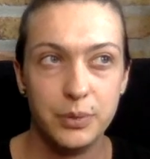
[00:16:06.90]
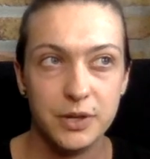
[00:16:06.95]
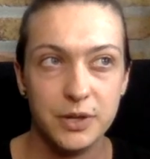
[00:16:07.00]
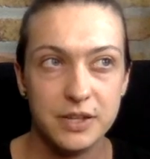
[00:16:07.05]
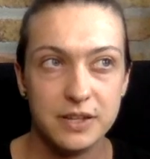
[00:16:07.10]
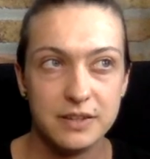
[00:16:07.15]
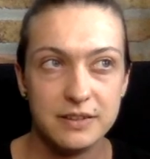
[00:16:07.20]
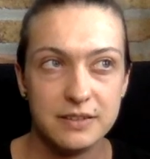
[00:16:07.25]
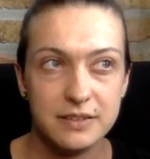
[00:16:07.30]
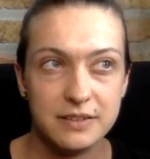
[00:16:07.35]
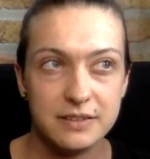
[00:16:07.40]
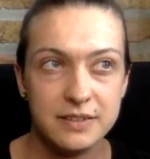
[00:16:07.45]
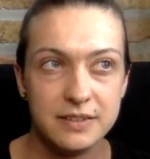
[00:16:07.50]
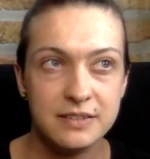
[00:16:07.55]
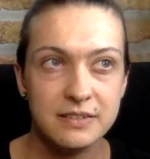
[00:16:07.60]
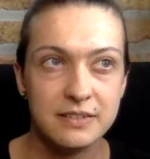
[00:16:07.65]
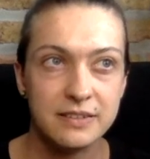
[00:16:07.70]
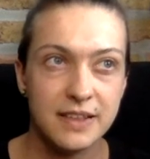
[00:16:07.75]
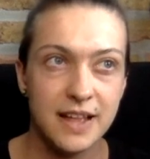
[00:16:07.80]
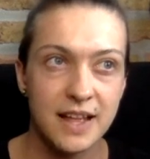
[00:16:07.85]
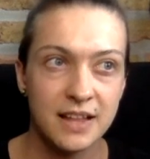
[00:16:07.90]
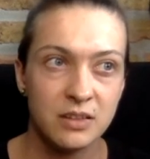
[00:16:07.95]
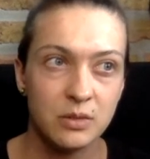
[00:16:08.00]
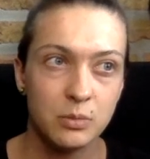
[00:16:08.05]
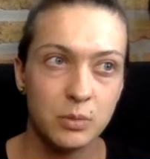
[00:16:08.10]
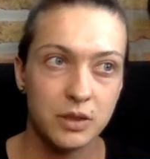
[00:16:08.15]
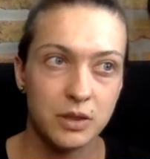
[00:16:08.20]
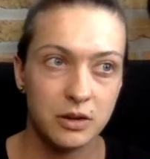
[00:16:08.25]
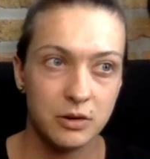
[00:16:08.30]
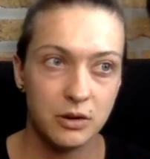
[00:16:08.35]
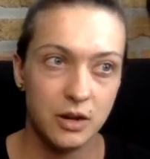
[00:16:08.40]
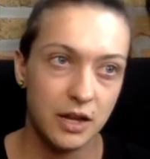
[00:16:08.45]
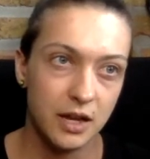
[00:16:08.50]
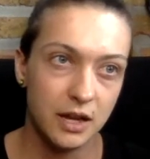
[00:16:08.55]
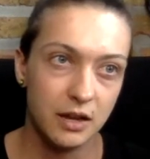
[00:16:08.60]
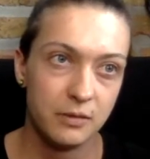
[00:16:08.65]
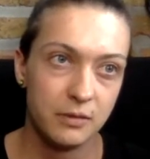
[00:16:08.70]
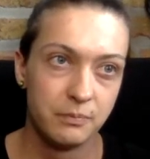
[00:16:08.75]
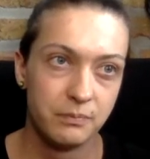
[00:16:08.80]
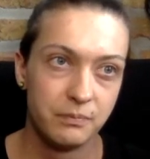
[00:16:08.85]
But since that's what they're
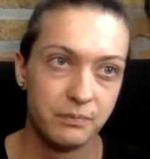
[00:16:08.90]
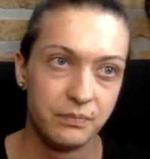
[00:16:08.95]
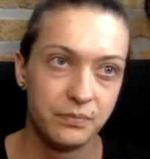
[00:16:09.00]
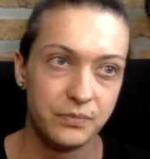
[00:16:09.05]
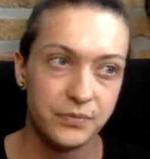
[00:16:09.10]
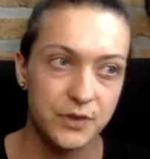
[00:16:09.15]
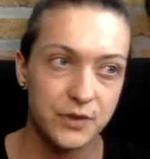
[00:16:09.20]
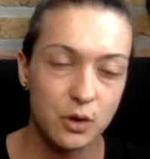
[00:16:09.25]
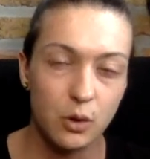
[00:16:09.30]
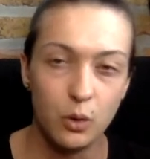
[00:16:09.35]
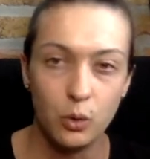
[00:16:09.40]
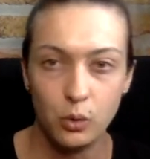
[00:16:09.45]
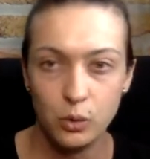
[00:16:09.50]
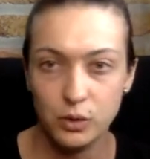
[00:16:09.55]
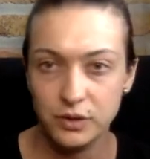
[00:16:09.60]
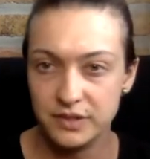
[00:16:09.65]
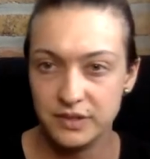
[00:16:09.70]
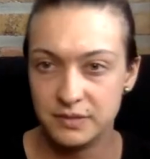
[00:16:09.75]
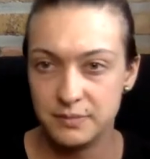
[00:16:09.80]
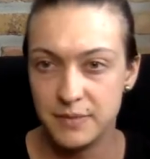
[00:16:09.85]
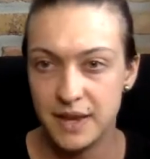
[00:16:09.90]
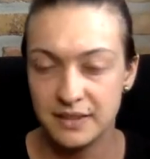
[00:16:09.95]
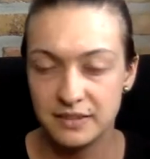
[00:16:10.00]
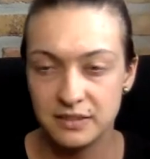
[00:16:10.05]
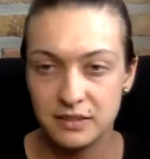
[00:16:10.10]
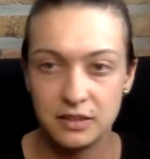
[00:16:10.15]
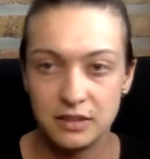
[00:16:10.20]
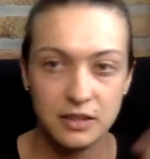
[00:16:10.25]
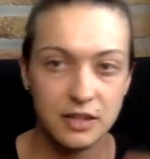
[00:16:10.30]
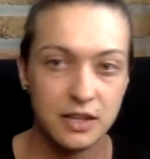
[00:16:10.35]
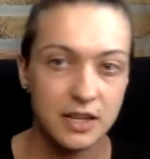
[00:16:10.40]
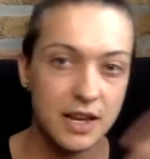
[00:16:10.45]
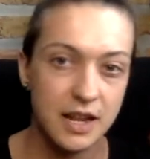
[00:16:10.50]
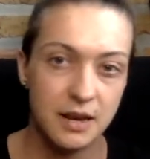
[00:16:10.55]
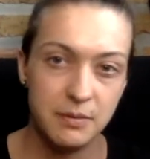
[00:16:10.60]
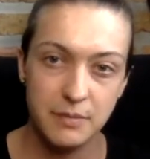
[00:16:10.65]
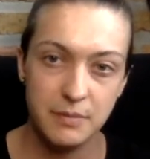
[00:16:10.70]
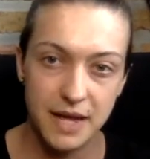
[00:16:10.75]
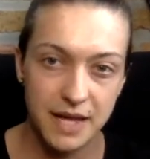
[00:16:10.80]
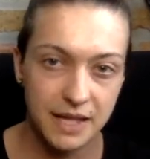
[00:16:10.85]
like told is masculine
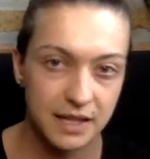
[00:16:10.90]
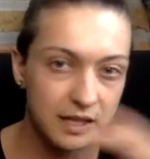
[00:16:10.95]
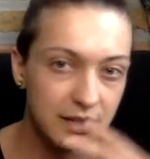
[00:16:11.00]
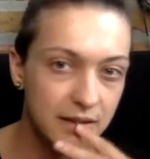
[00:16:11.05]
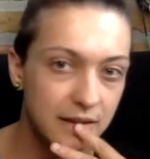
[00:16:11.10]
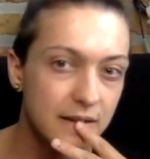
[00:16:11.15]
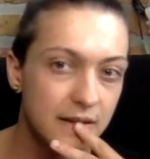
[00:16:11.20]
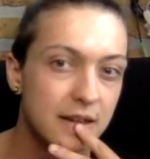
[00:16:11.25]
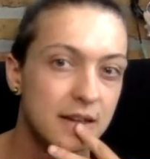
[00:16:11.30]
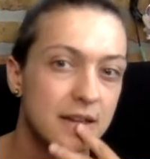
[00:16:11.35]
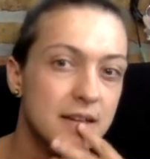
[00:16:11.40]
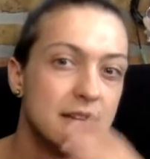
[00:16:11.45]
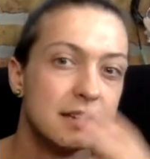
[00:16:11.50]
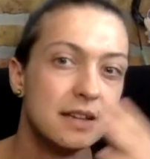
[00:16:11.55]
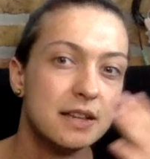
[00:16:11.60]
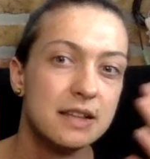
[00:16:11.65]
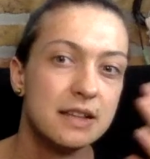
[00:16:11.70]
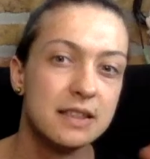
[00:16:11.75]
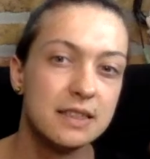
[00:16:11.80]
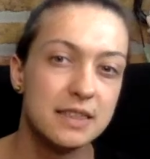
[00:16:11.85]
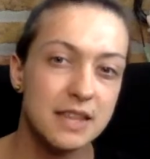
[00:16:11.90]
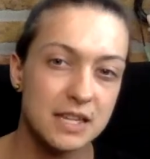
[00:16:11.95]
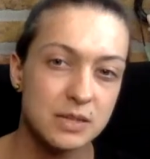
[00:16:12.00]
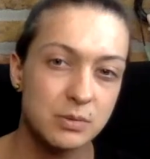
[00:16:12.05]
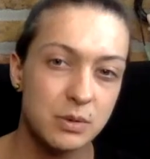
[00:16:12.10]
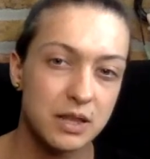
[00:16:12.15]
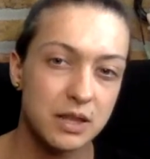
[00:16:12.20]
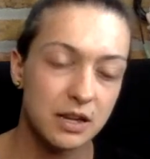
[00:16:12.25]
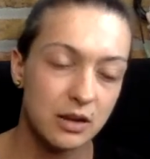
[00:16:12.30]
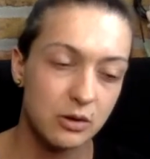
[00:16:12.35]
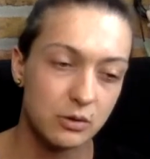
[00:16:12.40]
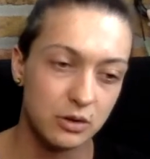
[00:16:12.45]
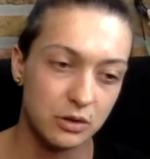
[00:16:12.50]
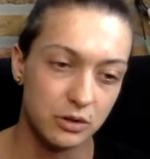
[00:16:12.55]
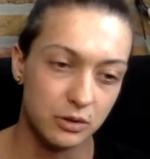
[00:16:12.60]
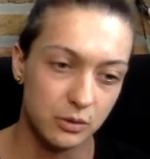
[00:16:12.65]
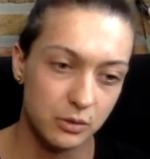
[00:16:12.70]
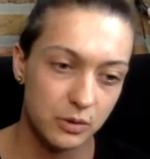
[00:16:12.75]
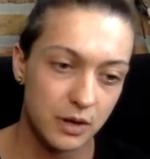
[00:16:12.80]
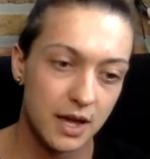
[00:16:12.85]
and manly, that's what they go
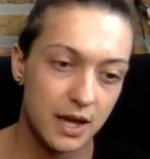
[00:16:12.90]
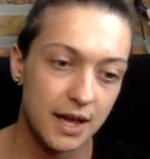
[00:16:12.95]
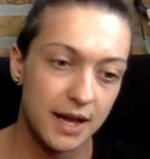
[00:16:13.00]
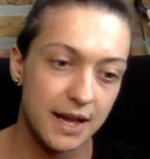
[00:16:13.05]
to do.